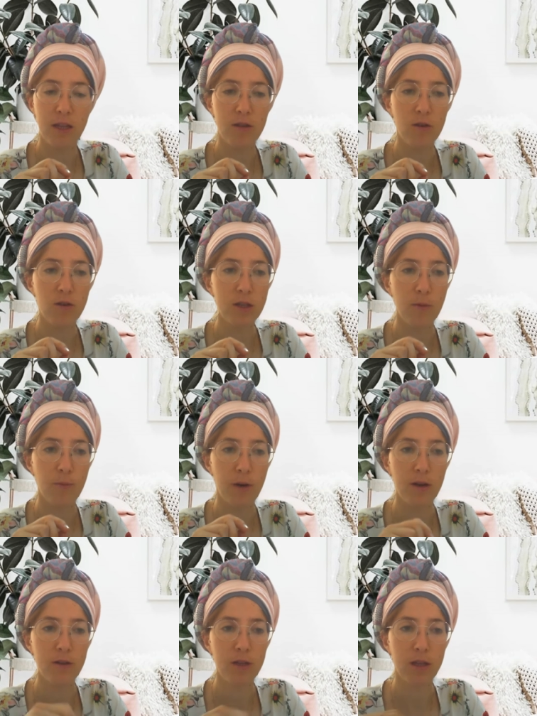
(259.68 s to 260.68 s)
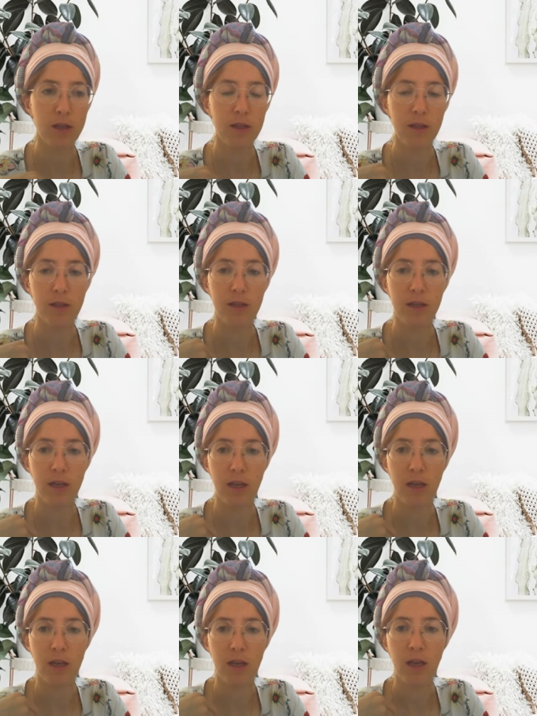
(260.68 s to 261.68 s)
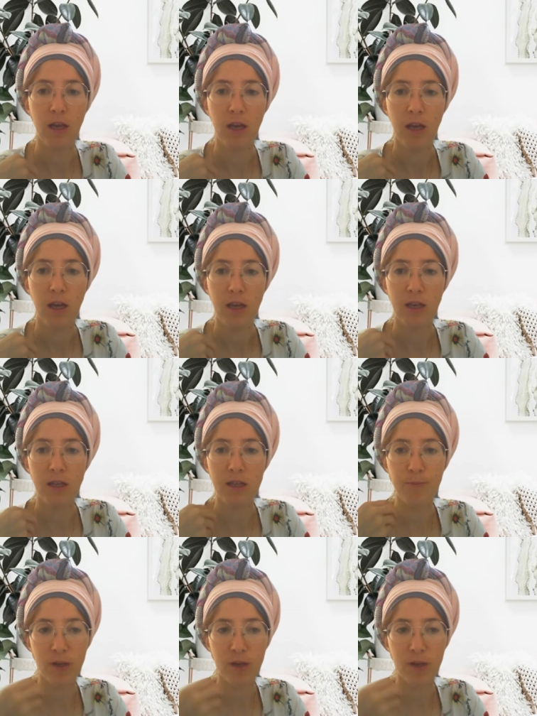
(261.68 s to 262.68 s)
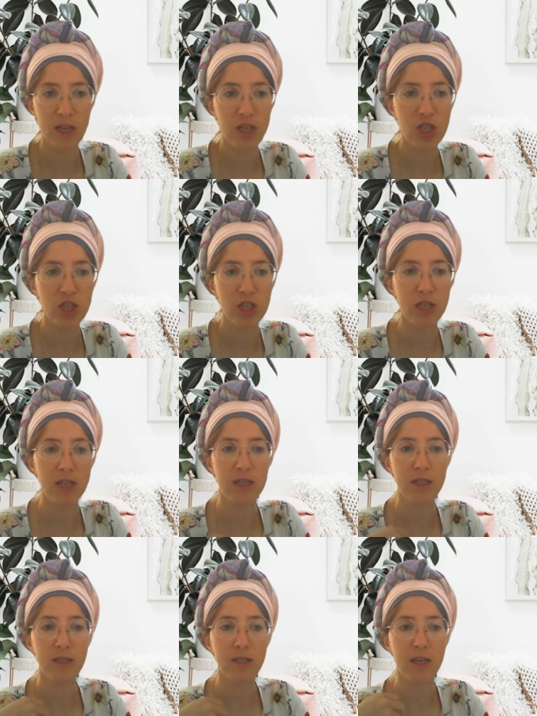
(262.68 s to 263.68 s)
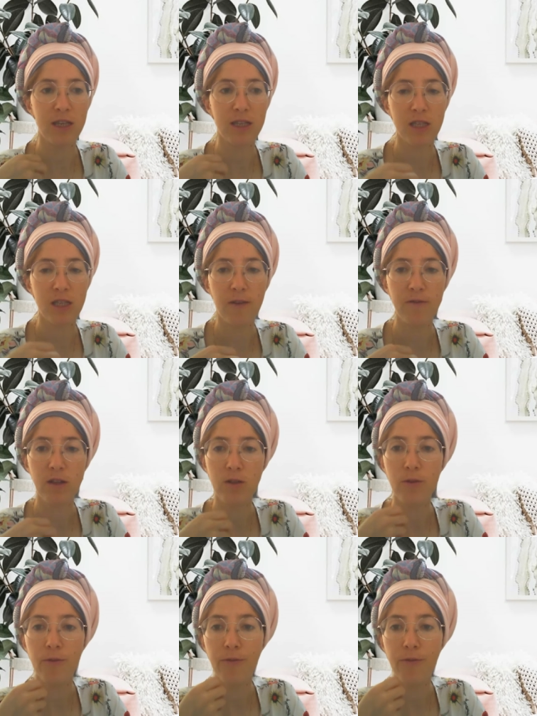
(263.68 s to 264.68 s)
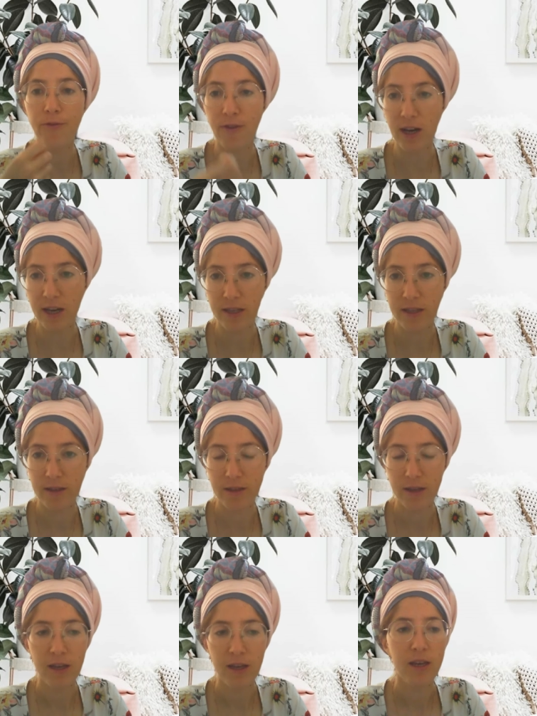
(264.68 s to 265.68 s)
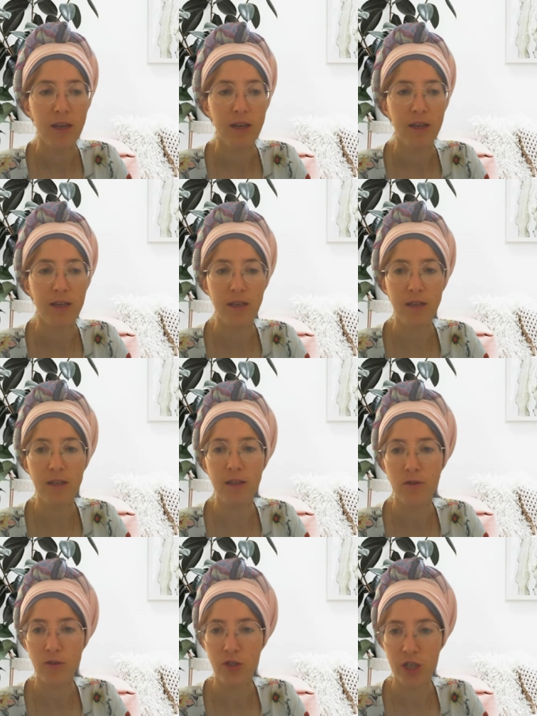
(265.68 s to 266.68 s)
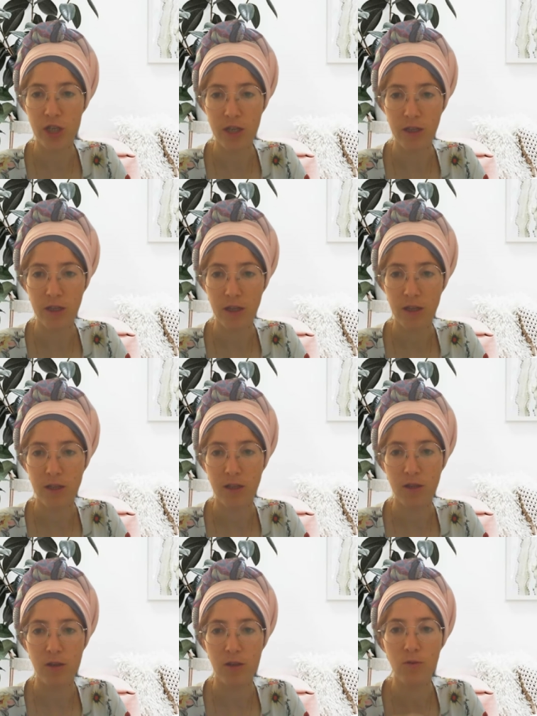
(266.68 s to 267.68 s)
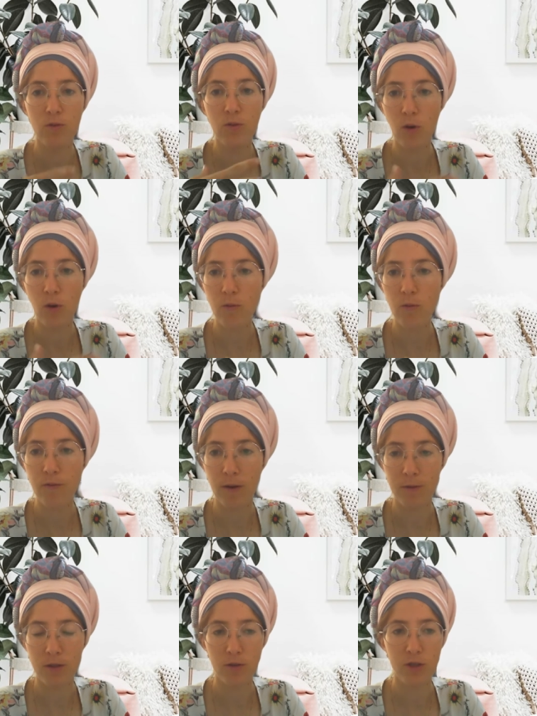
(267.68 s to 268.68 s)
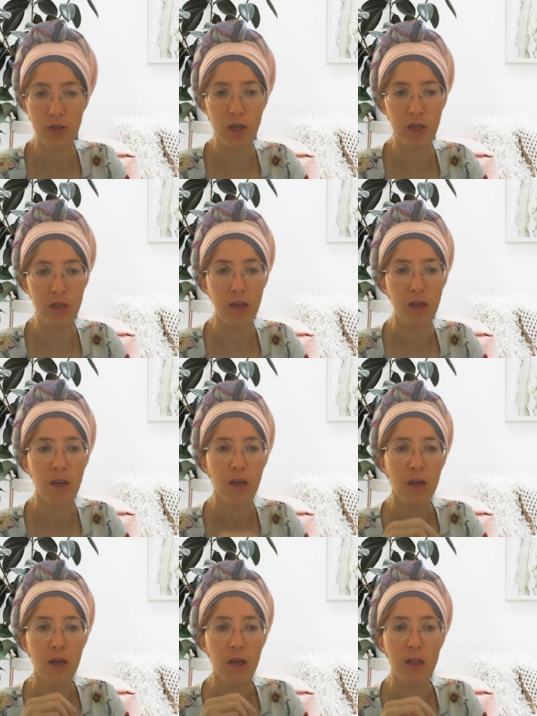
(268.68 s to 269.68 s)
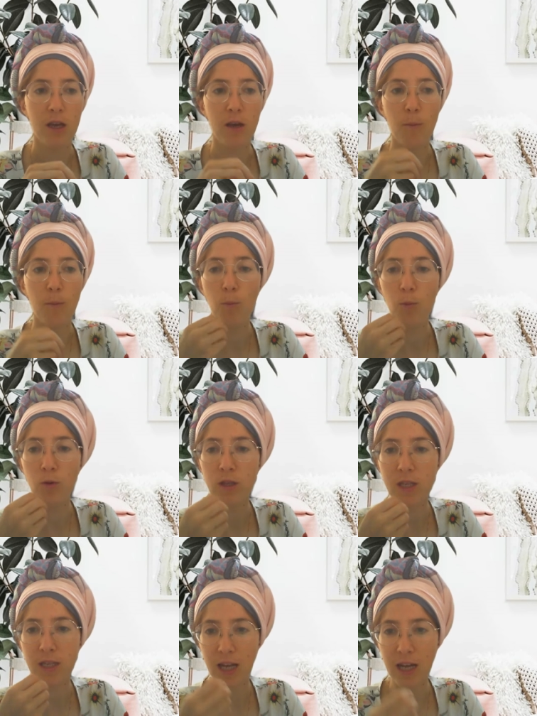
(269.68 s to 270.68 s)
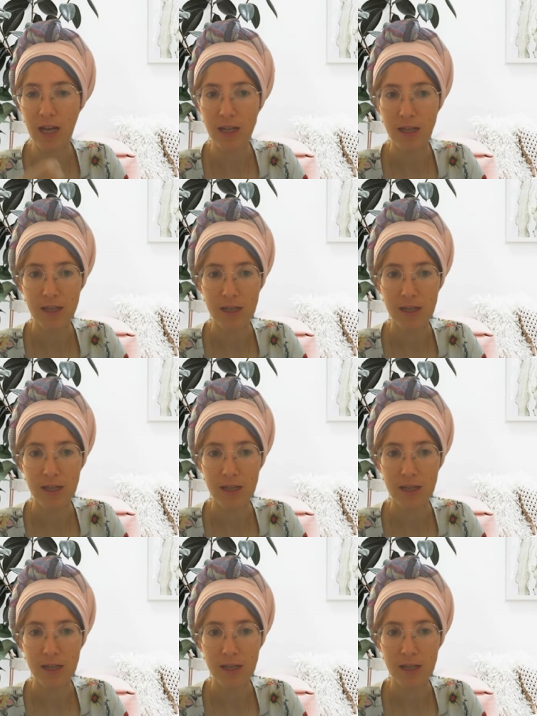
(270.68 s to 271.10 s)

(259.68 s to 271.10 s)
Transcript: talks about the inspirations and stuff that you find in your journey, that you grow from in your journey. Like motza